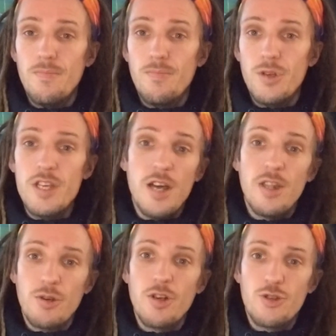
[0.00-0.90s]
yeah,
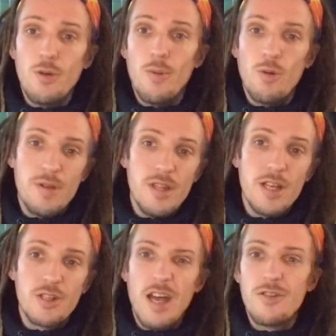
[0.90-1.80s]
they were going to double up in
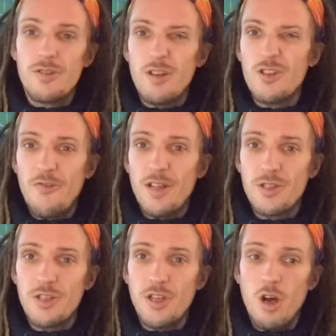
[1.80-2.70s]
this and as a
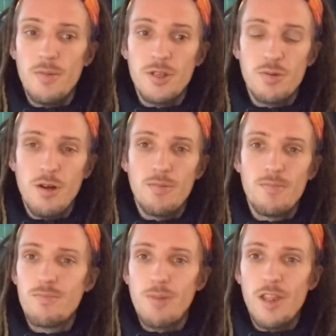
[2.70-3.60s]
fantasy army as well.
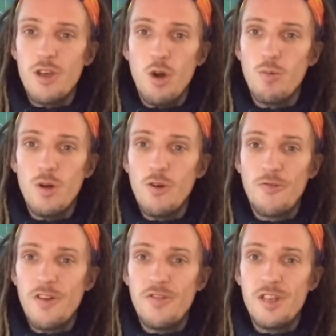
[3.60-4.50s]
Play the old
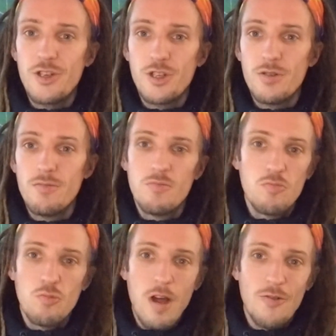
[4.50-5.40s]
world, 5th edition,
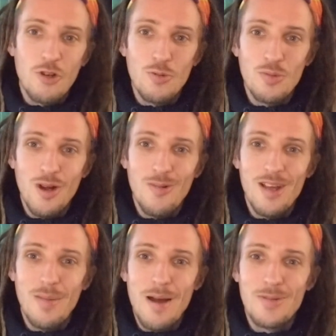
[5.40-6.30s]
whatever comes my
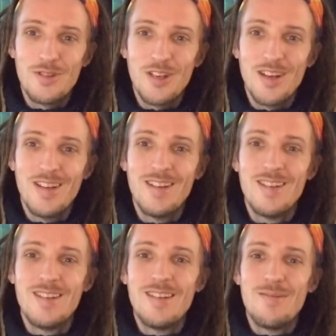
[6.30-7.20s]
way. I'm happy to
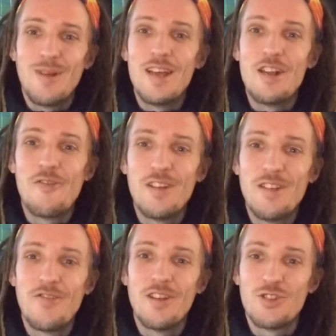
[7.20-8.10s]
play
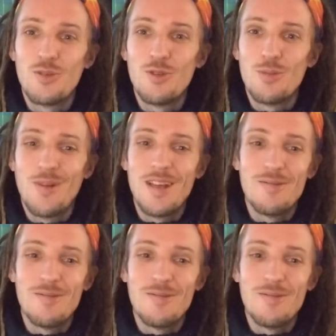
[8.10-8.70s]
anything if there's someone to play it